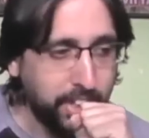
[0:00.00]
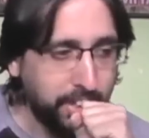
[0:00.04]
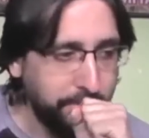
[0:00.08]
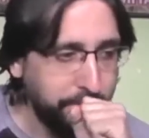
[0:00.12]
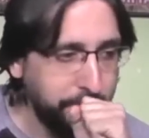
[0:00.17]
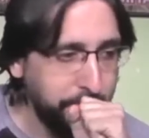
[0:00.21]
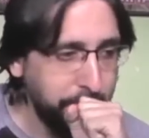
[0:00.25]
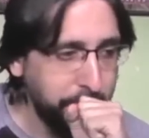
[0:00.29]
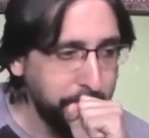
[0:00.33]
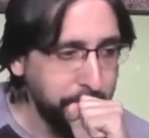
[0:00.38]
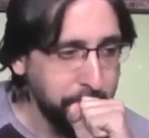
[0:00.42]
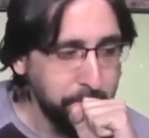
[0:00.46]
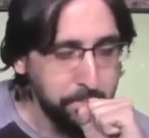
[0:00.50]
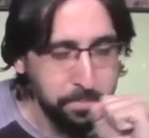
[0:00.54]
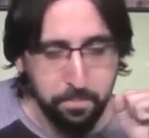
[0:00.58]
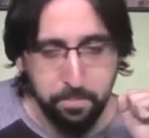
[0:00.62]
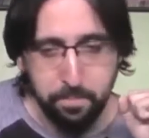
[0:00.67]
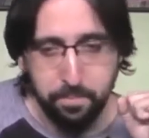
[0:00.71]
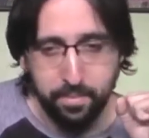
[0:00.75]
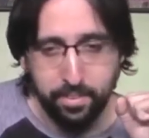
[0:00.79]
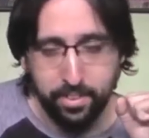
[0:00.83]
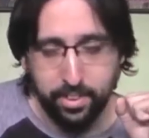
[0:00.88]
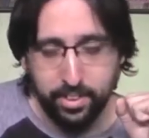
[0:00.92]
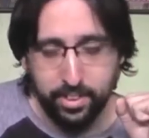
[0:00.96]
off,
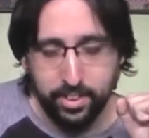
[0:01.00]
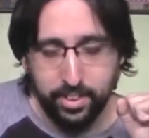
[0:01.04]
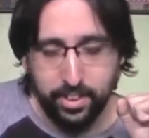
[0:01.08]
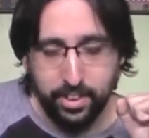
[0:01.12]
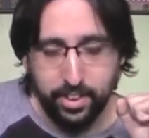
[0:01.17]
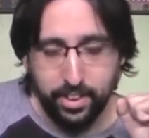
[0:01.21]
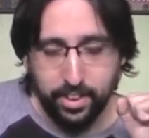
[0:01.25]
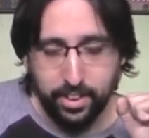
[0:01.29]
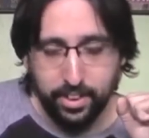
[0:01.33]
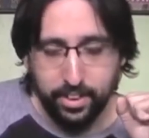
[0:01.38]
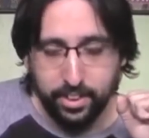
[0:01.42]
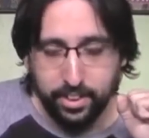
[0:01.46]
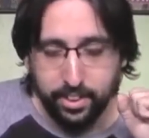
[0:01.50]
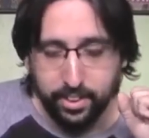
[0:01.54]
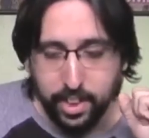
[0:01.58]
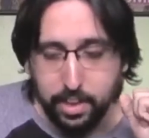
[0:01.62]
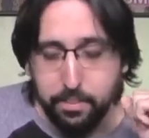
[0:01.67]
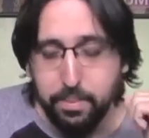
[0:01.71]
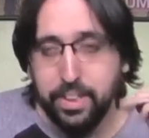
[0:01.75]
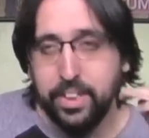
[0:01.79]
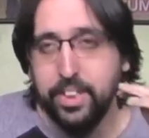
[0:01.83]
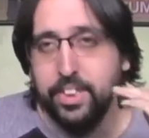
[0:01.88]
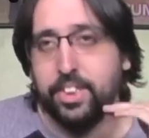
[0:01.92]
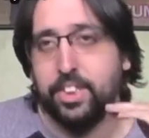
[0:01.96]

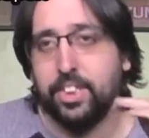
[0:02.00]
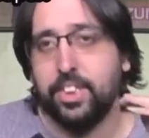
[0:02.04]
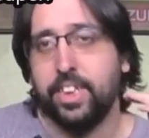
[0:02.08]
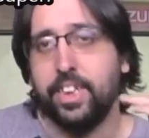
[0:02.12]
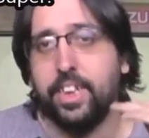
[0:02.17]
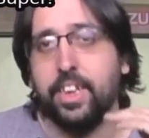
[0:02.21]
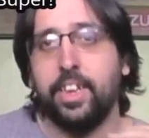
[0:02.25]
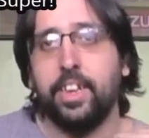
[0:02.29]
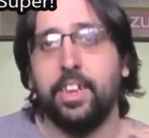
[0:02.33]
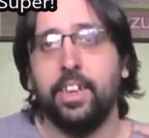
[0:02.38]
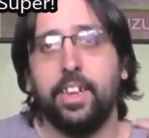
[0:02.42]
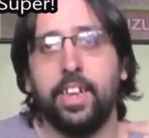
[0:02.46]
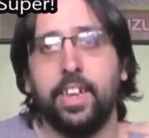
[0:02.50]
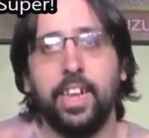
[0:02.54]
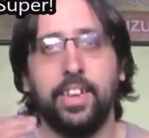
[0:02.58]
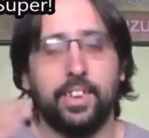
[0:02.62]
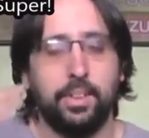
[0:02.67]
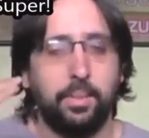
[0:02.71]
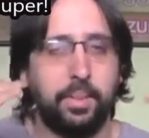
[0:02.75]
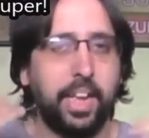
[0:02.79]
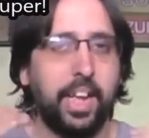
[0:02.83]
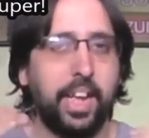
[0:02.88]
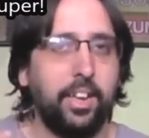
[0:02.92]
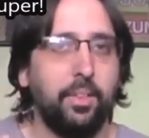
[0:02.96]
let me just
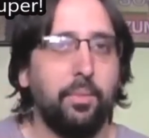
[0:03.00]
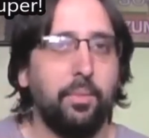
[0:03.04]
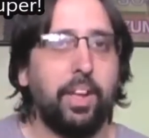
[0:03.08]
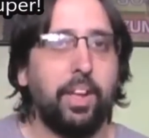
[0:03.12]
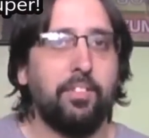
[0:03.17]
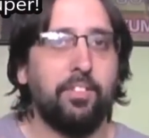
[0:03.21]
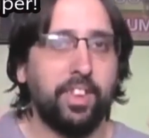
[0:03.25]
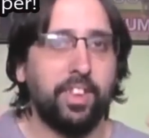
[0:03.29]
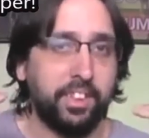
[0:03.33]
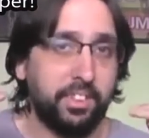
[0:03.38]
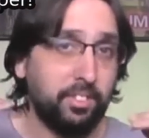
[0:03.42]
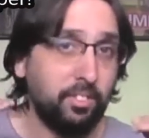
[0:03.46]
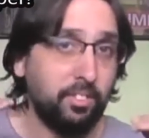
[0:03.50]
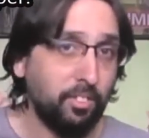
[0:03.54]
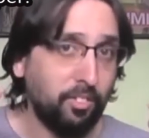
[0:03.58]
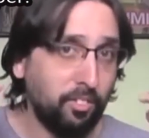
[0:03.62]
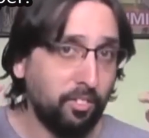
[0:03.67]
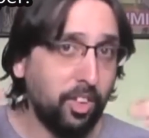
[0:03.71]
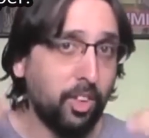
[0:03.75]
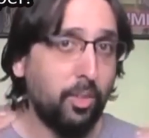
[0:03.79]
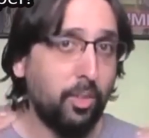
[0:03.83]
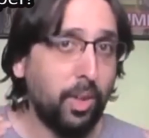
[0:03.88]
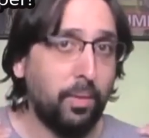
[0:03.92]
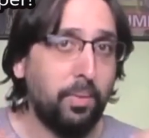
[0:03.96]
get something out of the way
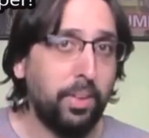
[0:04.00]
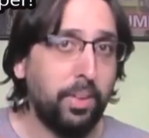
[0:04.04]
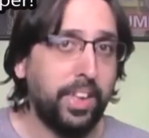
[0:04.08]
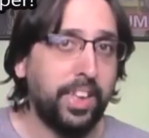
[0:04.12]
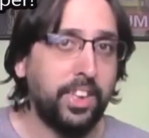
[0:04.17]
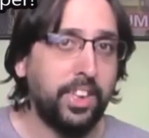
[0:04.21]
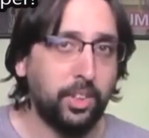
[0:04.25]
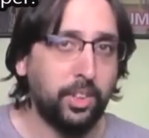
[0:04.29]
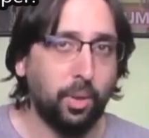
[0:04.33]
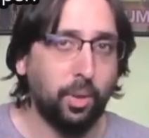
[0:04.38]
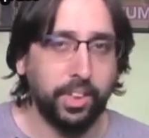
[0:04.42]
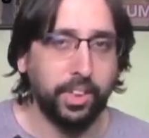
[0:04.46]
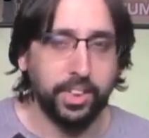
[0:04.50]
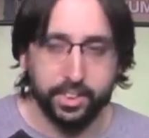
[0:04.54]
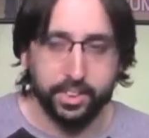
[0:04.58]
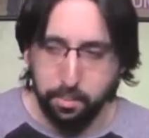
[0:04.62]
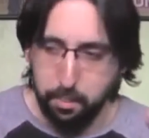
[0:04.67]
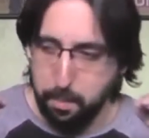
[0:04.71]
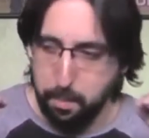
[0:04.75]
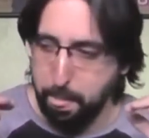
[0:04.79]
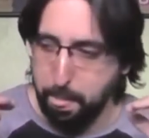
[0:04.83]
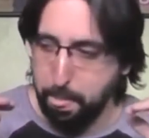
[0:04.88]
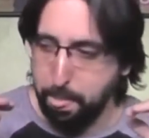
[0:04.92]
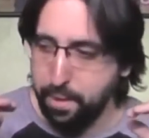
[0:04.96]
real quick with these stories.
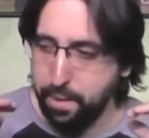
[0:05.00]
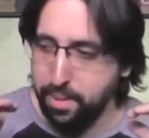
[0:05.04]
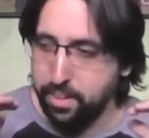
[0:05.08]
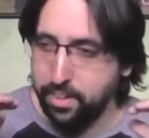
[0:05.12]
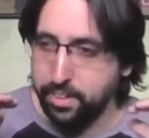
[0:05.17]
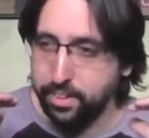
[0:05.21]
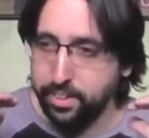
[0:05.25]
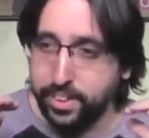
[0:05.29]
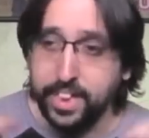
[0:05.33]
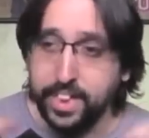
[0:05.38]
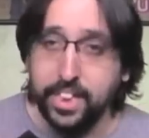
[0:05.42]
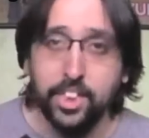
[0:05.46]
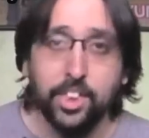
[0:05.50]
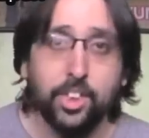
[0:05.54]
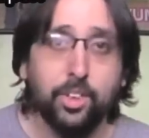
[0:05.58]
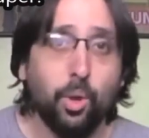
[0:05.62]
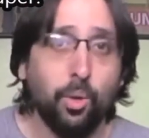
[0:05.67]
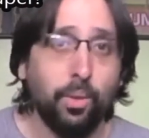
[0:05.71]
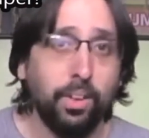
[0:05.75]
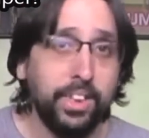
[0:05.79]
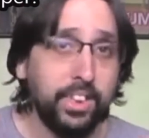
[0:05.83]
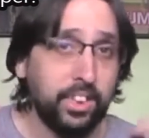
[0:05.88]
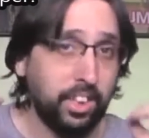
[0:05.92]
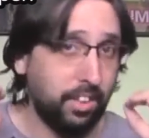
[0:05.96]
These
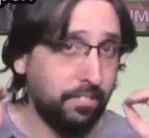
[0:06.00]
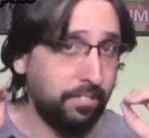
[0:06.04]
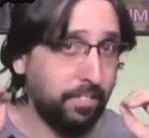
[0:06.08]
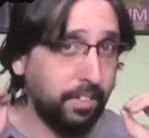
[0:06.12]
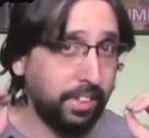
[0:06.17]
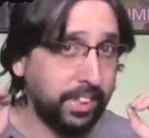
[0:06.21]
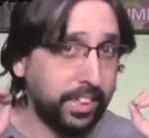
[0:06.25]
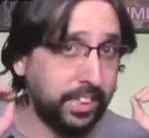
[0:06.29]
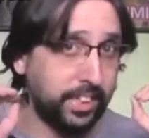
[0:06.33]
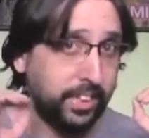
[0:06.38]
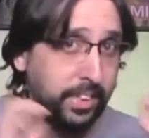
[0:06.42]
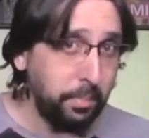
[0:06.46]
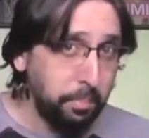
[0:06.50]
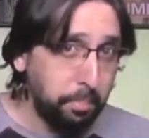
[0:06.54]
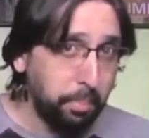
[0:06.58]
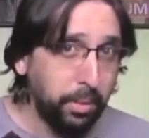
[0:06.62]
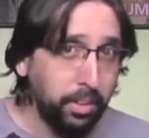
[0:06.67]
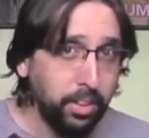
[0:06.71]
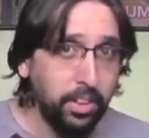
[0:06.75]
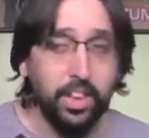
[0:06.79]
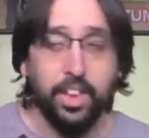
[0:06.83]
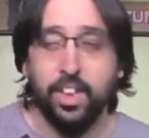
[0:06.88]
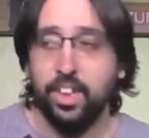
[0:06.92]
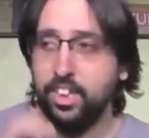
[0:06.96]
stories are very
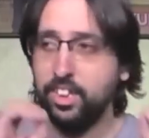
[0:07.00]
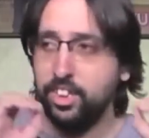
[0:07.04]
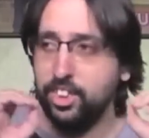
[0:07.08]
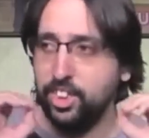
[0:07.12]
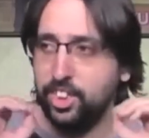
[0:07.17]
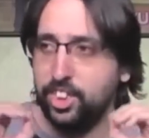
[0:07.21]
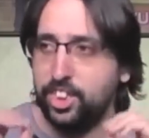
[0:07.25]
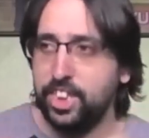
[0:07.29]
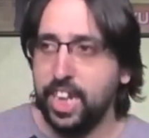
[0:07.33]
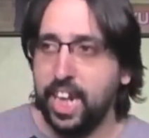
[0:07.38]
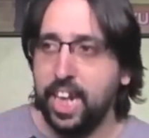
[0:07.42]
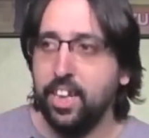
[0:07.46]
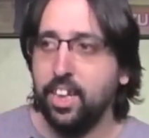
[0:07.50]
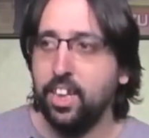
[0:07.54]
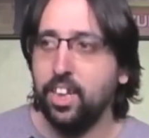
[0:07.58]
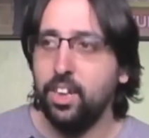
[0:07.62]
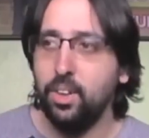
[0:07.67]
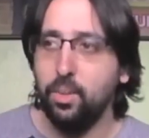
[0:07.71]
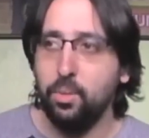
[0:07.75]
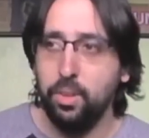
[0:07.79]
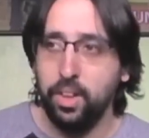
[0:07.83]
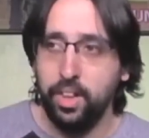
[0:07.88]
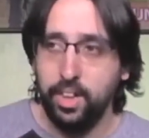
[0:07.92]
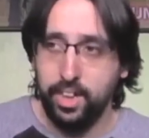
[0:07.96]
simple,
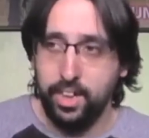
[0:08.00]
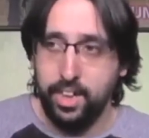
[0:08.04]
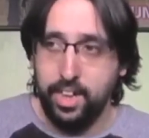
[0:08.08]
shallow,